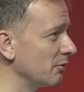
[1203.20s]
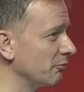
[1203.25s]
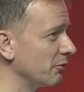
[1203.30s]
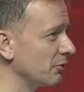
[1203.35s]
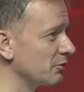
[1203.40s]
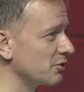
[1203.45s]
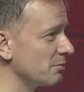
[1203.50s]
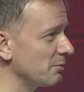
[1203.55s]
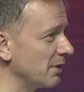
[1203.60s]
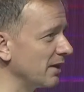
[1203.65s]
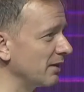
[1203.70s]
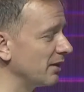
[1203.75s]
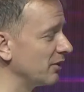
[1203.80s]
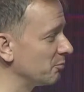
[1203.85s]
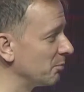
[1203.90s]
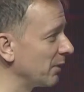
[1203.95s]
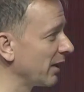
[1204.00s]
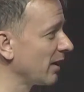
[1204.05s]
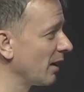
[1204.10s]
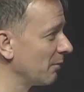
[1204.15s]
future, many of these
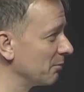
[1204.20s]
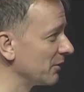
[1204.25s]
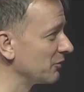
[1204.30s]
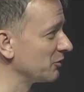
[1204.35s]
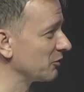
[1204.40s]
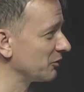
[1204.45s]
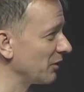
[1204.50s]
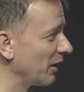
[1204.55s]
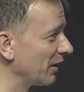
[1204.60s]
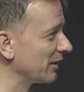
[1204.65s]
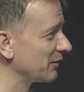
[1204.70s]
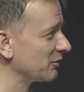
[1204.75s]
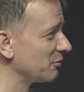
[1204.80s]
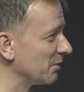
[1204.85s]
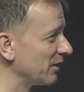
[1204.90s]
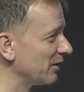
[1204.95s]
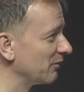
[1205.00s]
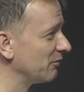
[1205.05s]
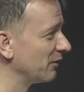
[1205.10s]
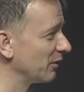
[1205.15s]
big companies are starting to
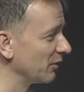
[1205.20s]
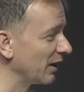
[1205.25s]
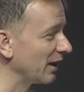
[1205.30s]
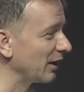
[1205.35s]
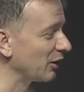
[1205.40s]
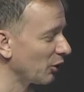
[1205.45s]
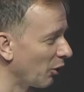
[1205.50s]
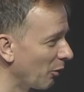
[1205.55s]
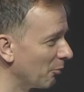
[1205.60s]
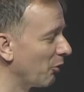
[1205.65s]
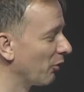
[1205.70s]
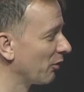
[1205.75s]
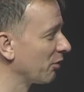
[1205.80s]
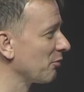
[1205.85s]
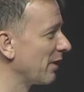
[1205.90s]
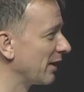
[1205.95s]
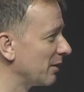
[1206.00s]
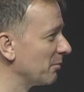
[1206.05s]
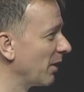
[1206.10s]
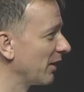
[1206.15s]
feel a lot more
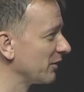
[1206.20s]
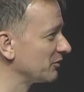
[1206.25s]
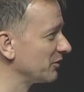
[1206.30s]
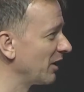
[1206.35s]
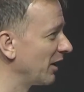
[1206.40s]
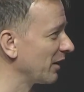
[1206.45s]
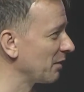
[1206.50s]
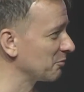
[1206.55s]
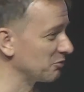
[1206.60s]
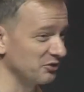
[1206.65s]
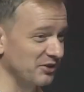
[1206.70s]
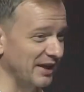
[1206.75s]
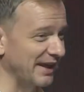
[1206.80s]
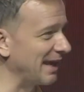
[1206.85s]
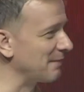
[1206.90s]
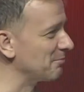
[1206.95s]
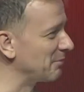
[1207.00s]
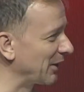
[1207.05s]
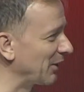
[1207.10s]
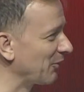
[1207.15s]
threatened by startups as they
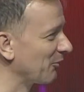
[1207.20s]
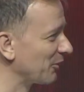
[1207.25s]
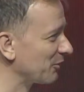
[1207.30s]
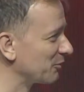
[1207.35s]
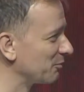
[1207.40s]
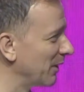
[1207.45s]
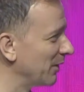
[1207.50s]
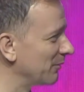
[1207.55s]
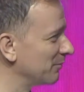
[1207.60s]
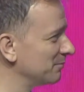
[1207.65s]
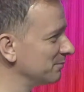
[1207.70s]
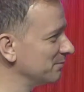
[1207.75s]
get bigger as well.